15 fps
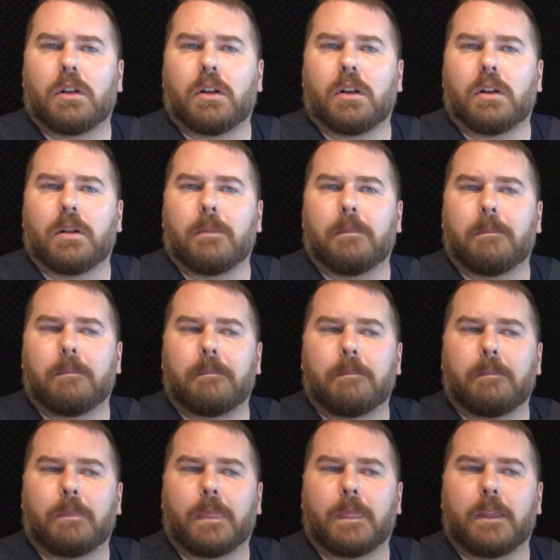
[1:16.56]
Um,
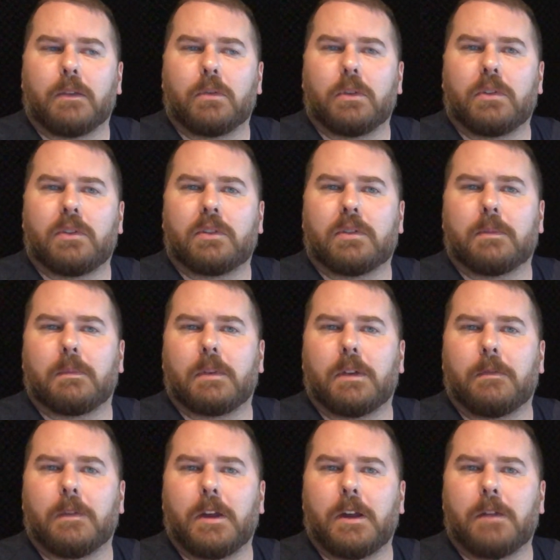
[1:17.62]
it was a
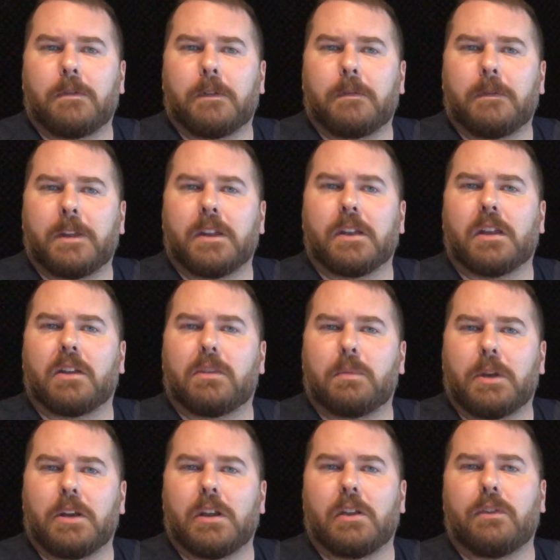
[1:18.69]
very fulfilling
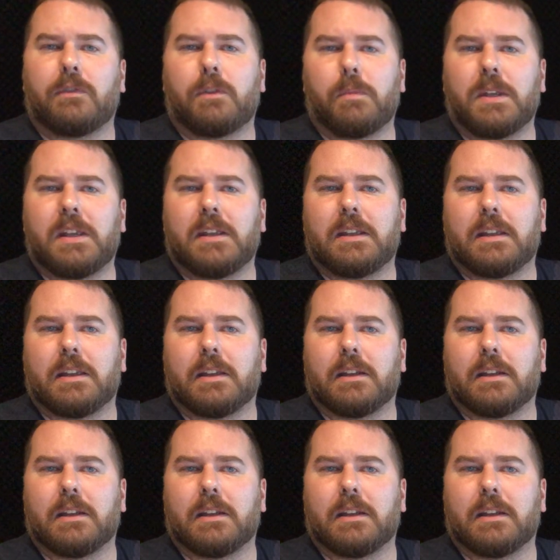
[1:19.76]
experience for me,